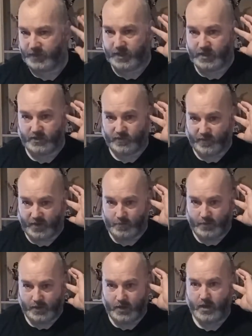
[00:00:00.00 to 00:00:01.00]
in
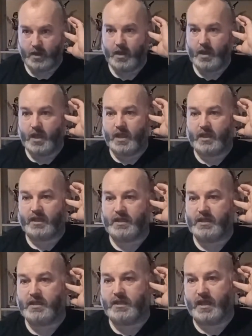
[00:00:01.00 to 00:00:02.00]
November.
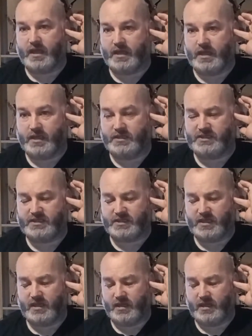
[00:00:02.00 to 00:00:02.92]
He is